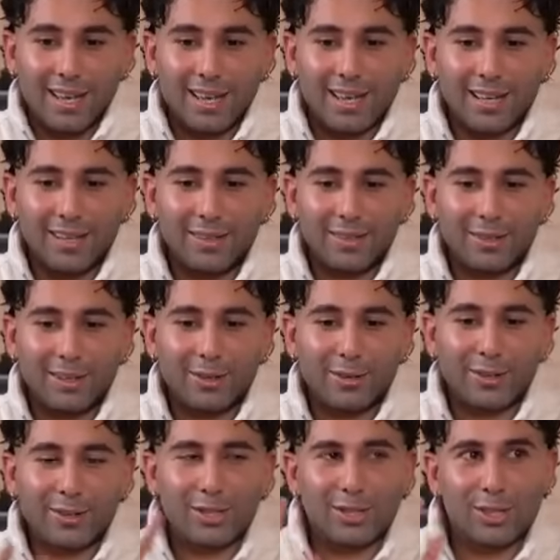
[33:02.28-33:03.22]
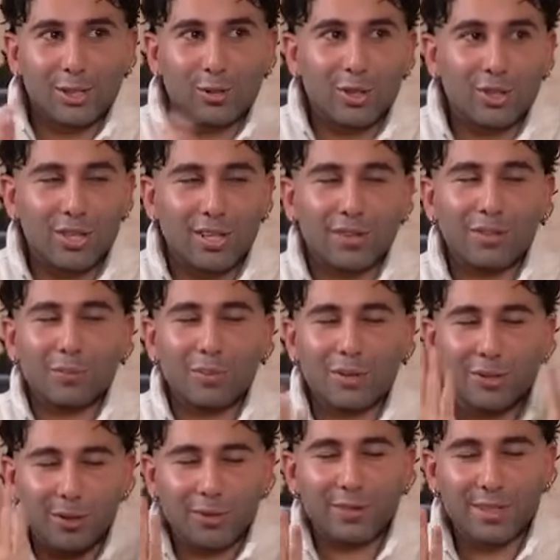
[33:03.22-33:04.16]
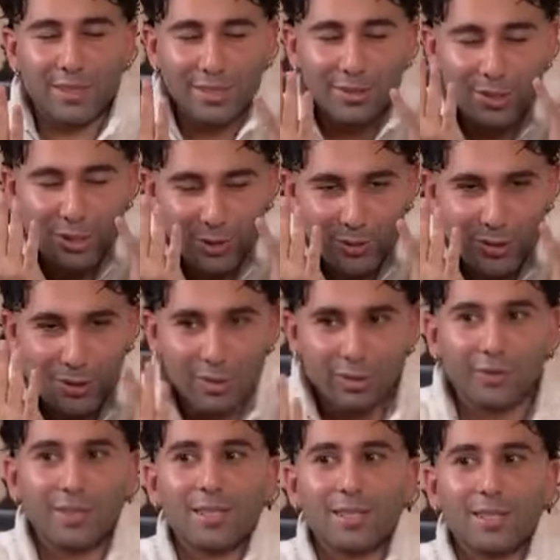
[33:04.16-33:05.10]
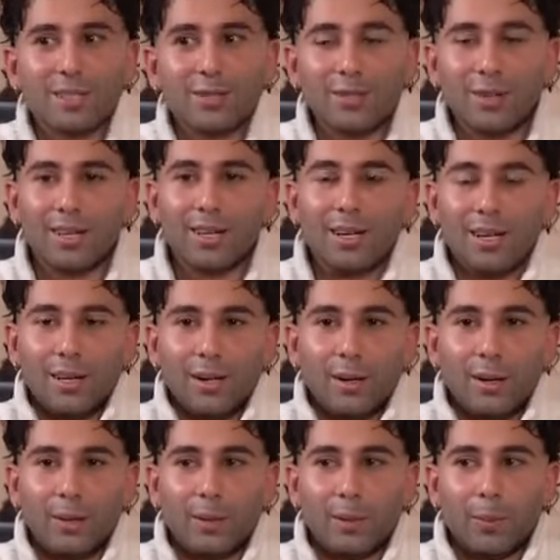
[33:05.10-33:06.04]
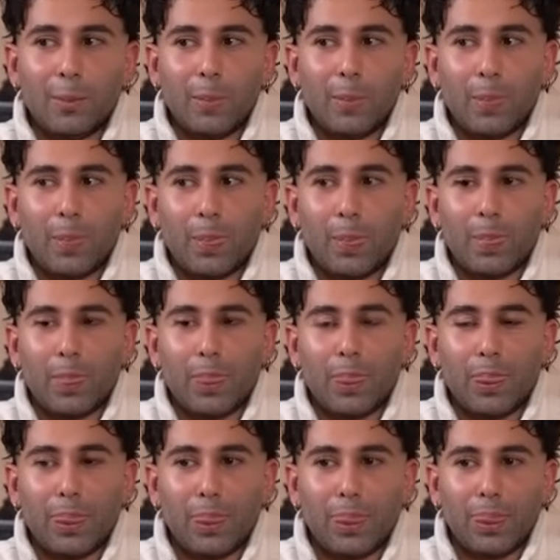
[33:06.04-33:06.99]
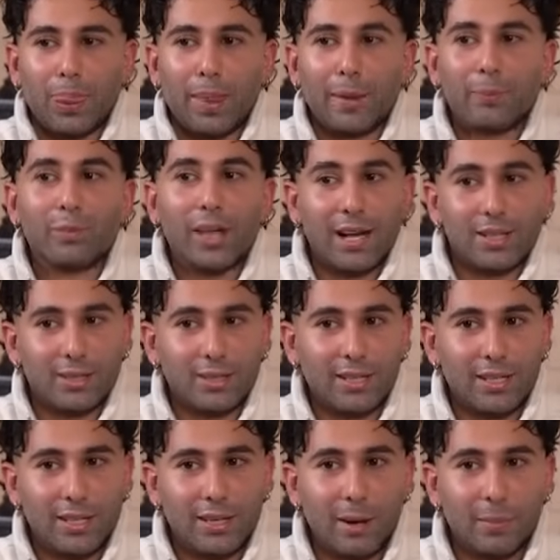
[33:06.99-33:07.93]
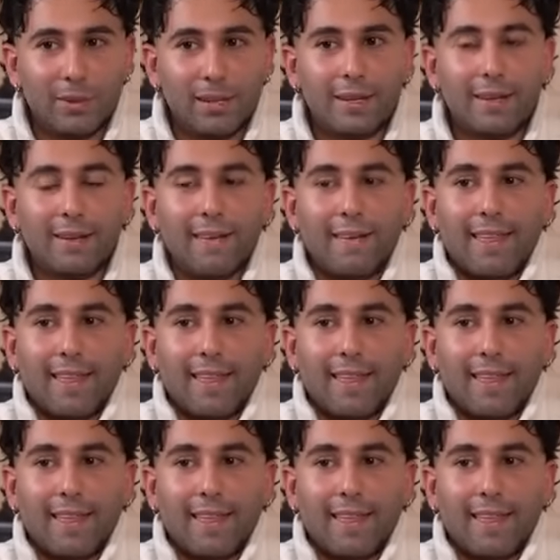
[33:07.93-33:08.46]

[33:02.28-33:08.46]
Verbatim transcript: and like you can just squish it. If you put it in your face, and just squish your face into it. Um, that's really yummy.